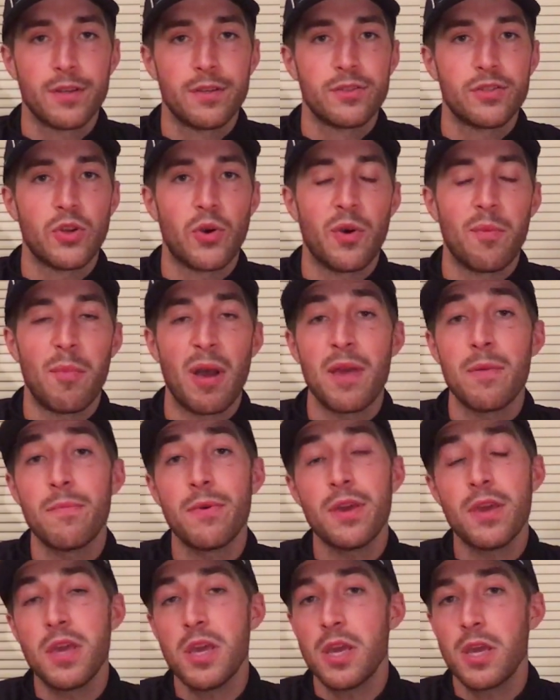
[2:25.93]
So it might
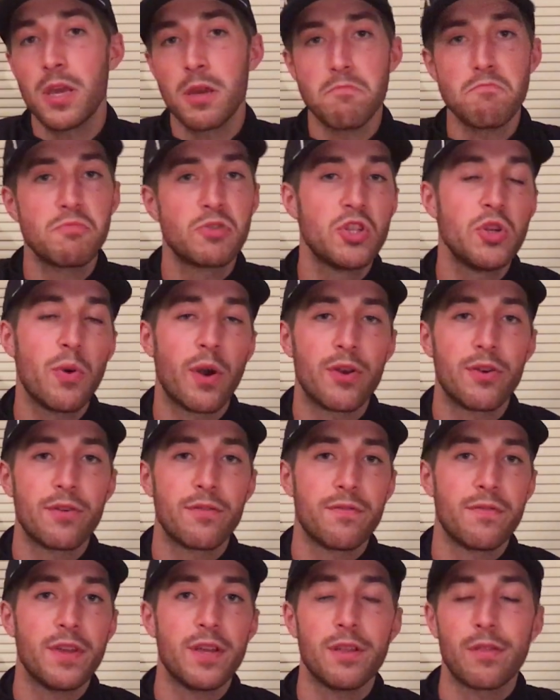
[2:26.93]
be
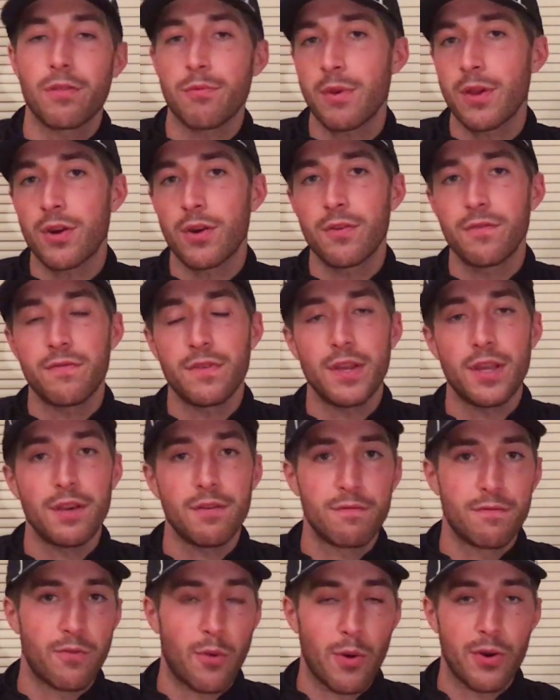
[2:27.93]
200 feet, 300
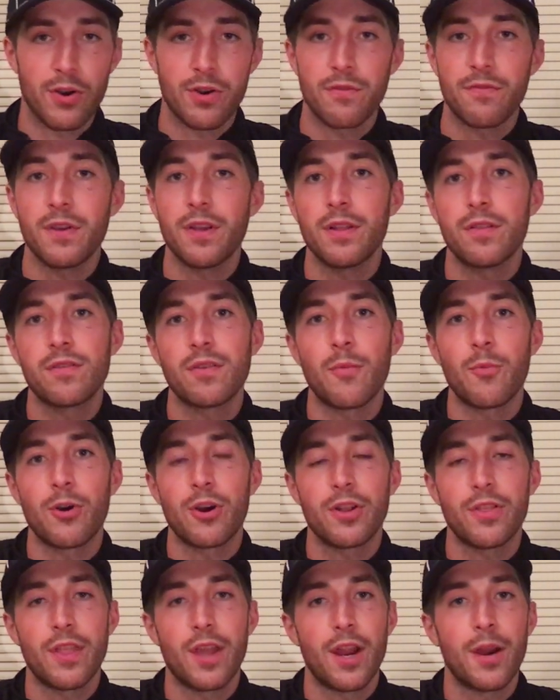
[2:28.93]
feet, 400 feet,
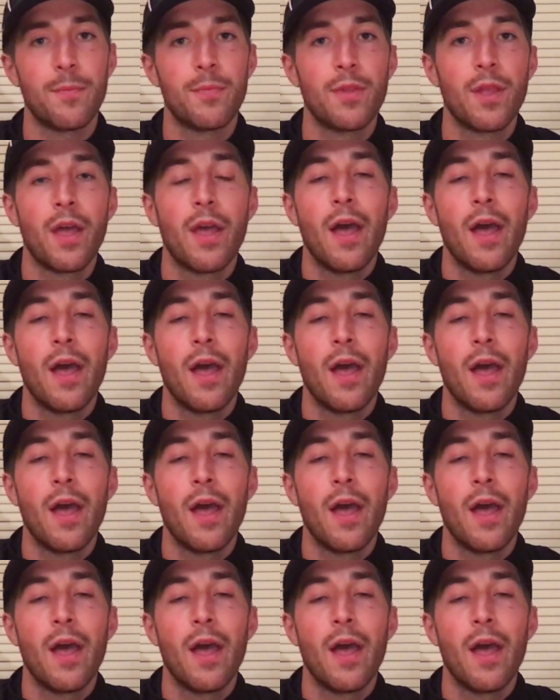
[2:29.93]
somewhere in there.